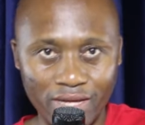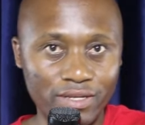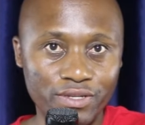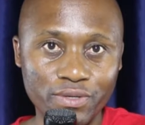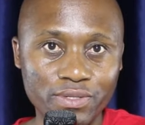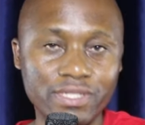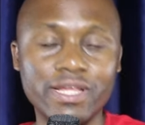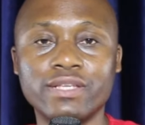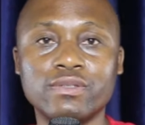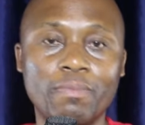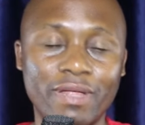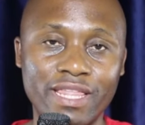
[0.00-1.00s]
use the
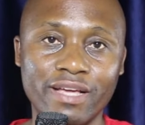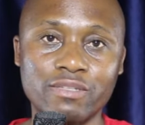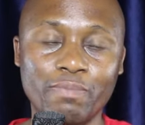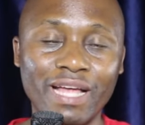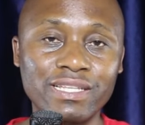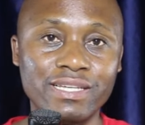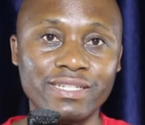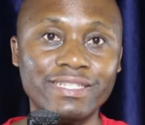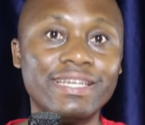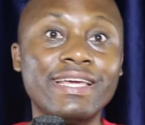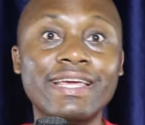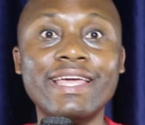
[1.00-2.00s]
Super Thanks button.
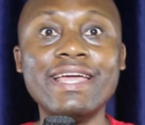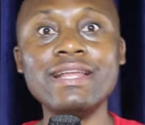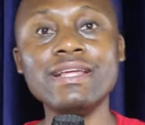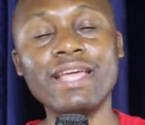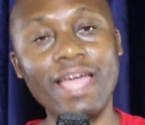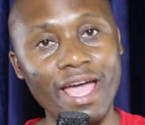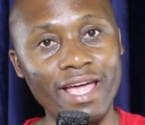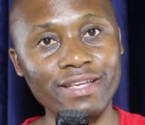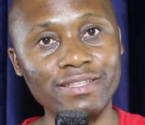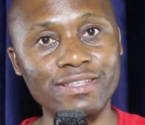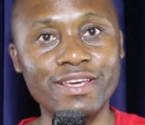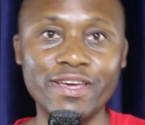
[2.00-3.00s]
In
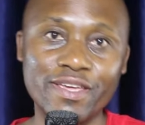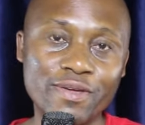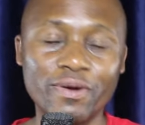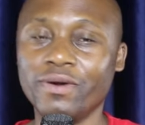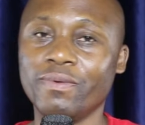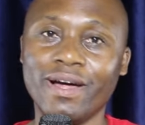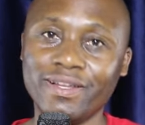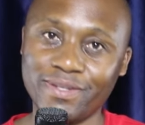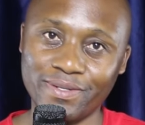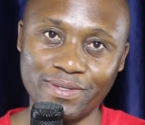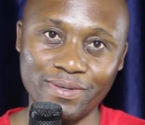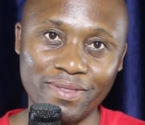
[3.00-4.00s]
case you don't want
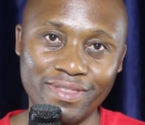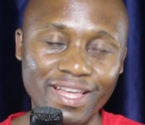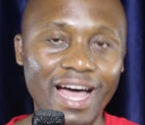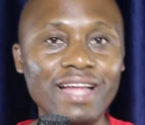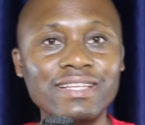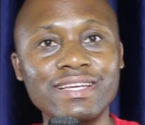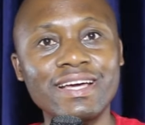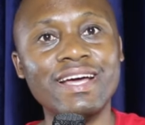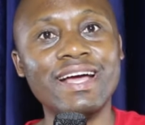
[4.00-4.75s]
to do that,